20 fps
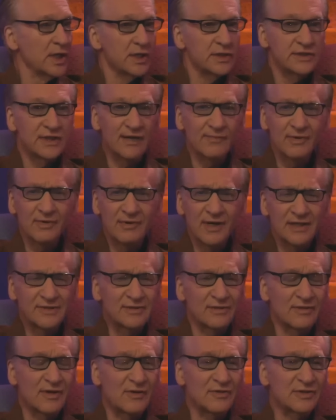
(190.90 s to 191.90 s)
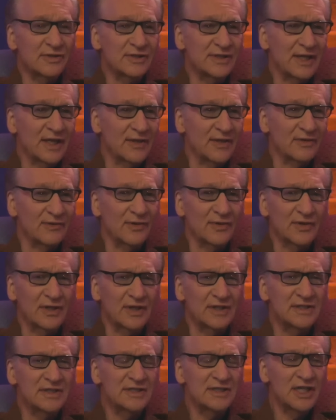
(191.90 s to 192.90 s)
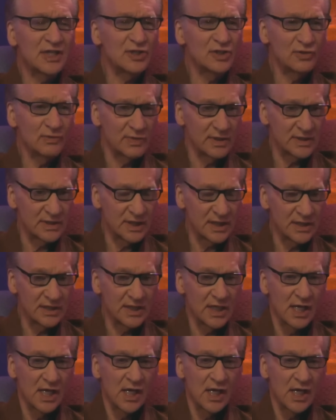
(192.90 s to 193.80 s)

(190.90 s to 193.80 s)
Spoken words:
Democrats don't understand their own constituencies.